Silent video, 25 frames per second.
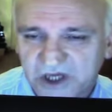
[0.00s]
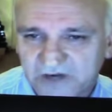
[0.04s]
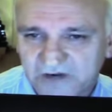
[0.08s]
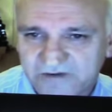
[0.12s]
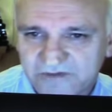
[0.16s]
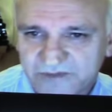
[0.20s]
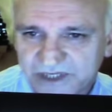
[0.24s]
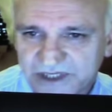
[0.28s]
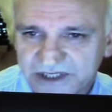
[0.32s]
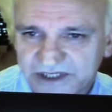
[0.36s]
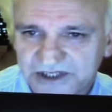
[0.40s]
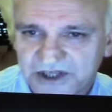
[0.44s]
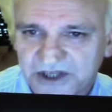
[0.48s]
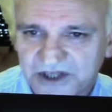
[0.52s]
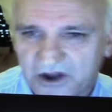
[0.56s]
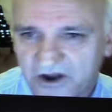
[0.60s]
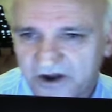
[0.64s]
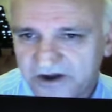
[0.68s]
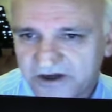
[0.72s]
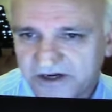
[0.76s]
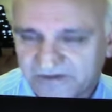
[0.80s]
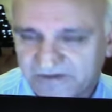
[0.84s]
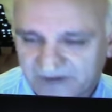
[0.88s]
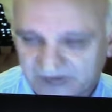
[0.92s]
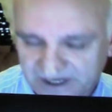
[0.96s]
government
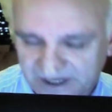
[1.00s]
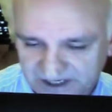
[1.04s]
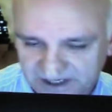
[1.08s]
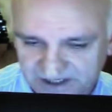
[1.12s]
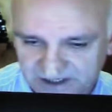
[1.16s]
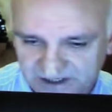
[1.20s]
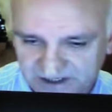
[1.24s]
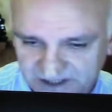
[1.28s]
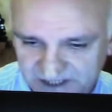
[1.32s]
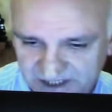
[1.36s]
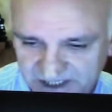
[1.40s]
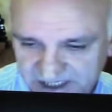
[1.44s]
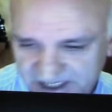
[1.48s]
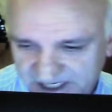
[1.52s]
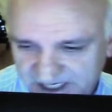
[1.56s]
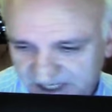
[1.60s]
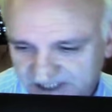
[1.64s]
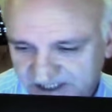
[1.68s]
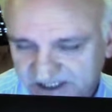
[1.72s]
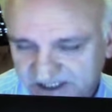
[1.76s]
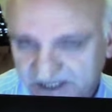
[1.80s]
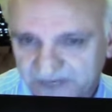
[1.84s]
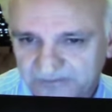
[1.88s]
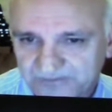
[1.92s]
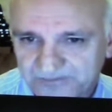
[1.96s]
down if I didn't
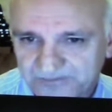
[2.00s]
desist.